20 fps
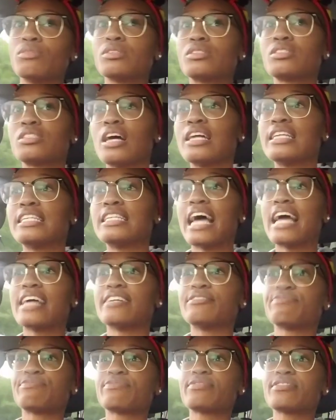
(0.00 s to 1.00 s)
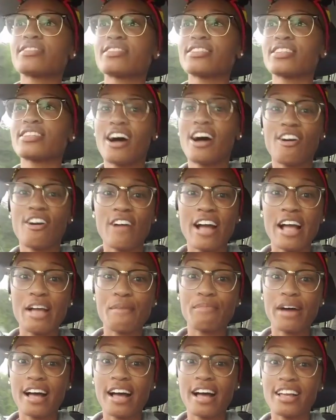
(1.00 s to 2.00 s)
sunday all
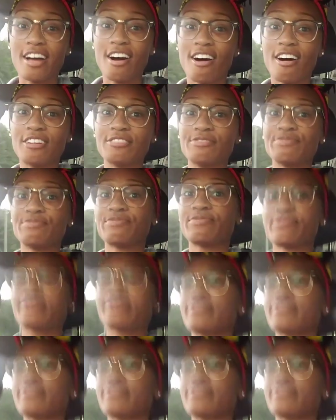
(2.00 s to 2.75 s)
right bye y'all